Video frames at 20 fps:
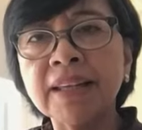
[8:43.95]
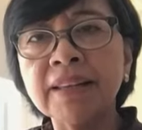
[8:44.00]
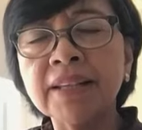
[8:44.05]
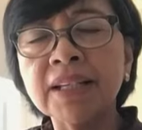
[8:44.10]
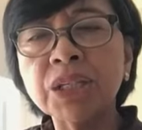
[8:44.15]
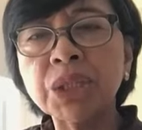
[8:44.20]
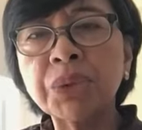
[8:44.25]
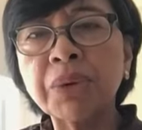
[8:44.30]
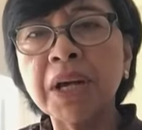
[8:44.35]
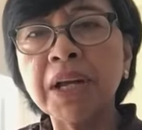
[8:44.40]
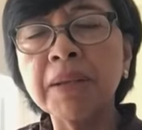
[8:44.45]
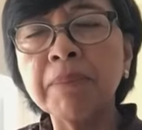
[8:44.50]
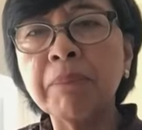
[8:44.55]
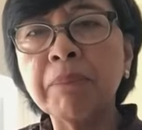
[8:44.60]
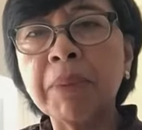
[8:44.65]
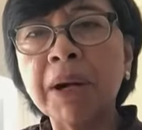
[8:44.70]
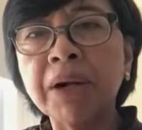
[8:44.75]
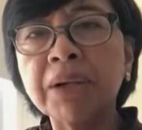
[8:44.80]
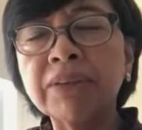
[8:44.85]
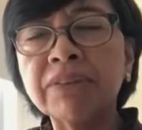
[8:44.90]
And that's why
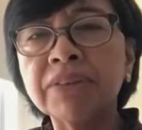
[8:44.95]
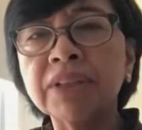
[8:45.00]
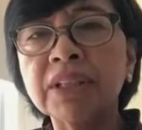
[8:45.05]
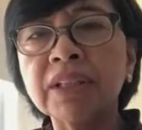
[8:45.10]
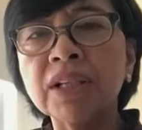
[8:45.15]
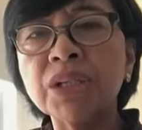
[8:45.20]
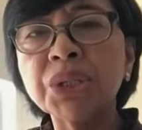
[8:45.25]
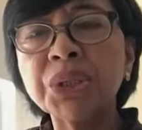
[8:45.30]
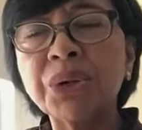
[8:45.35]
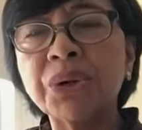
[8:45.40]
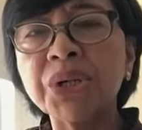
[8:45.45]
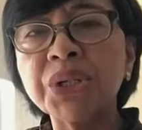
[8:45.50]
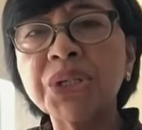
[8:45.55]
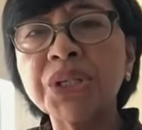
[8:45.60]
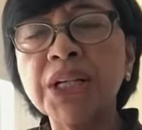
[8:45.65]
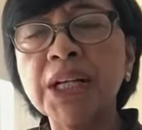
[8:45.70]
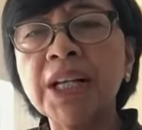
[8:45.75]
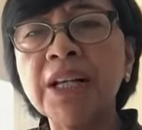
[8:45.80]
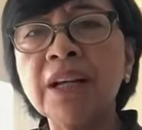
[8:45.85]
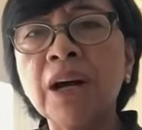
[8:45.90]
part of the discourse
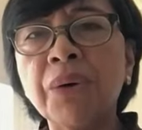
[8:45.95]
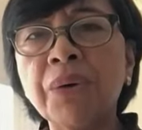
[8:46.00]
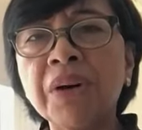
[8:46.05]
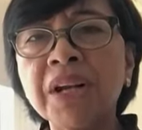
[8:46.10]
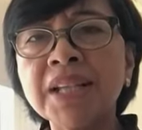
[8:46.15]
really now